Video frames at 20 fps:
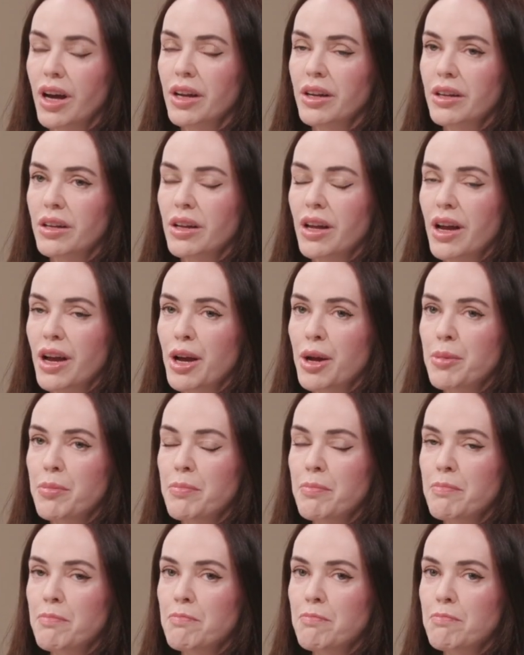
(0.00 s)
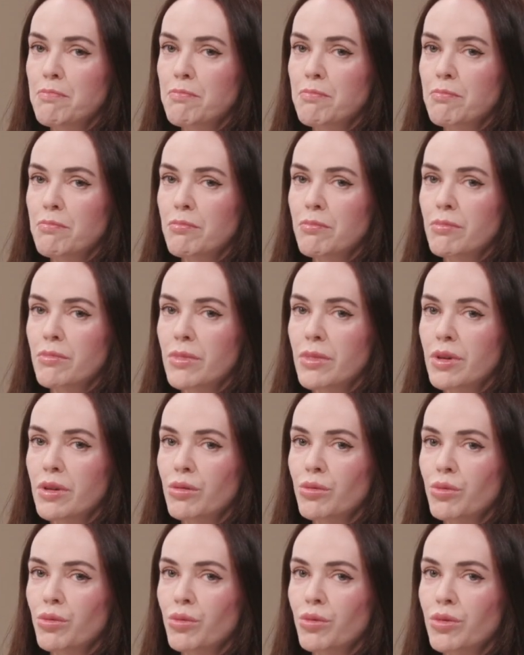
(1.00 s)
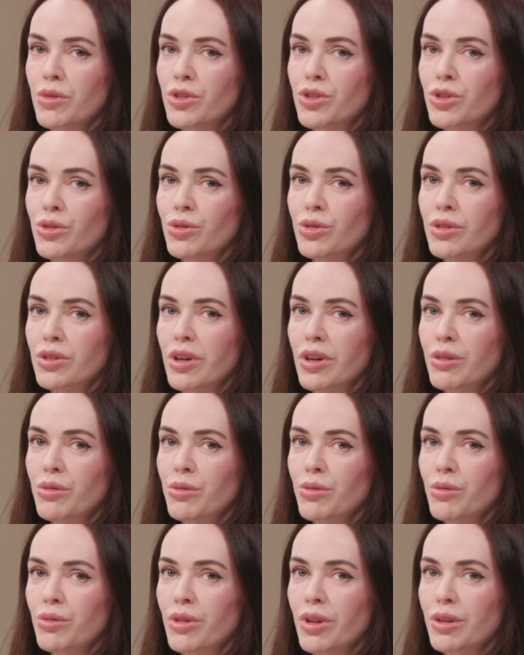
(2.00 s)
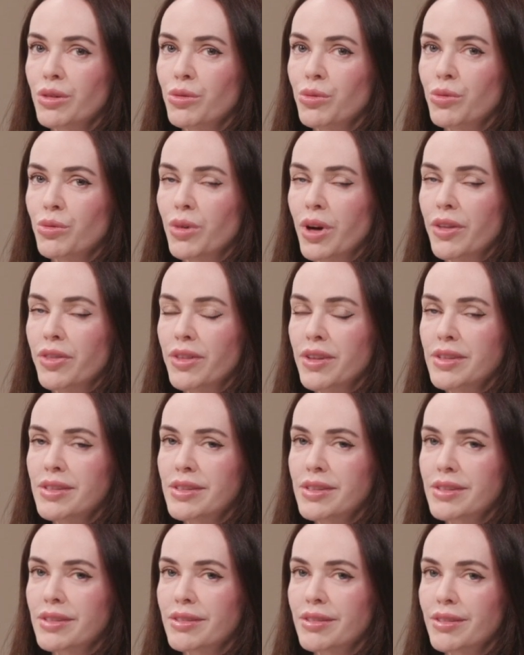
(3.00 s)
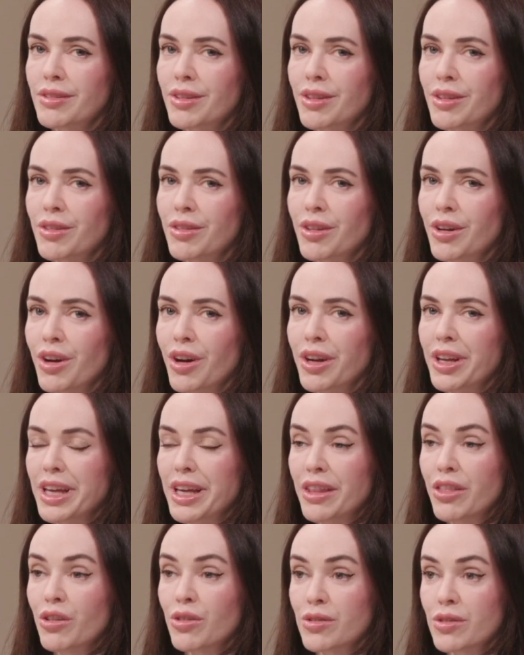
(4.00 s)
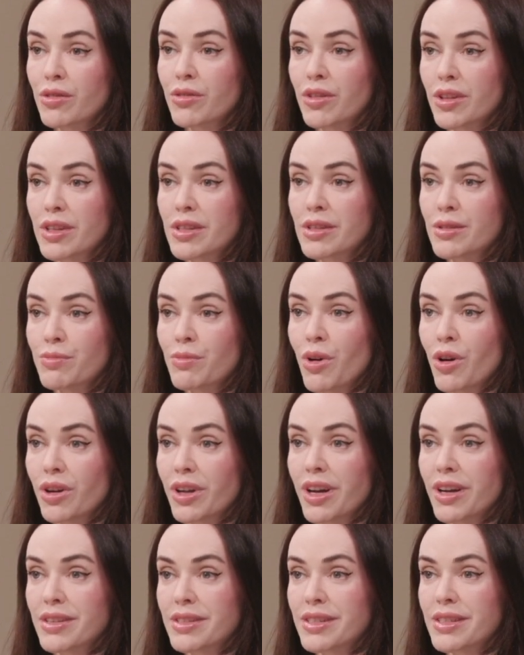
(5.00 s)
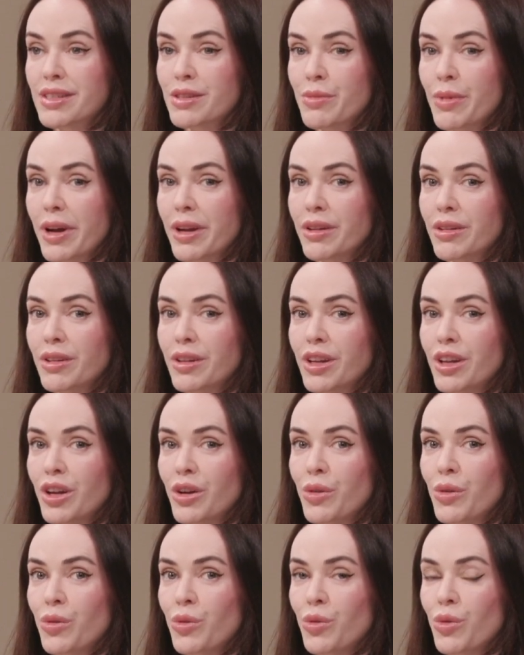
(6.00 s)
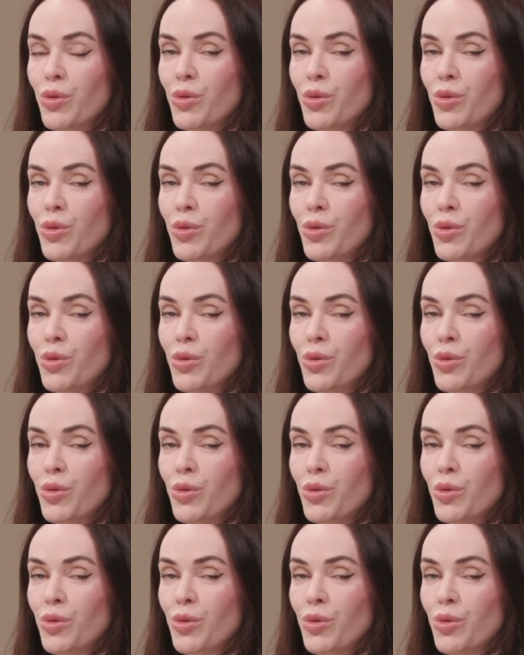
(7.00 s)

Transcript: And... Sean, the kind of ethos of this podcast is about, you know,